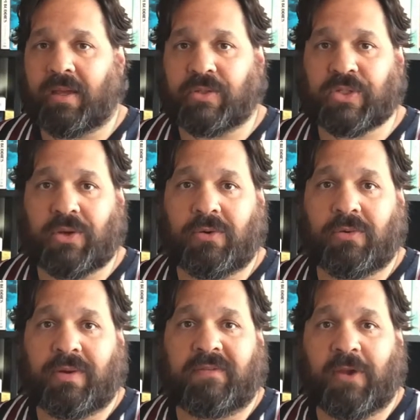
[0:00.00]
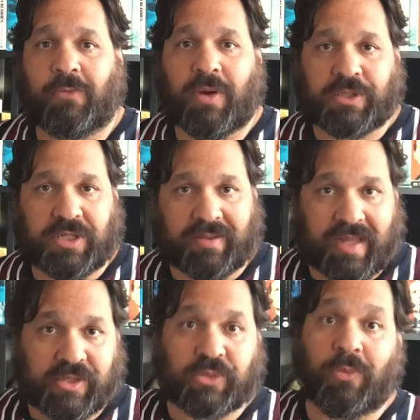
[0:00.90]
So if you're watching
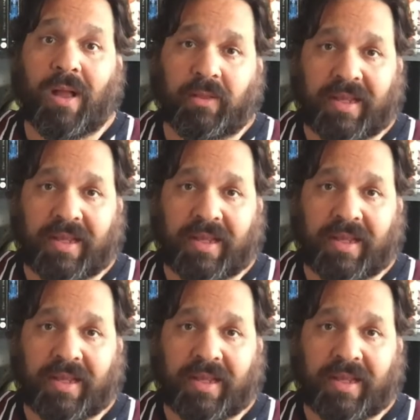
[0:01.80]
this while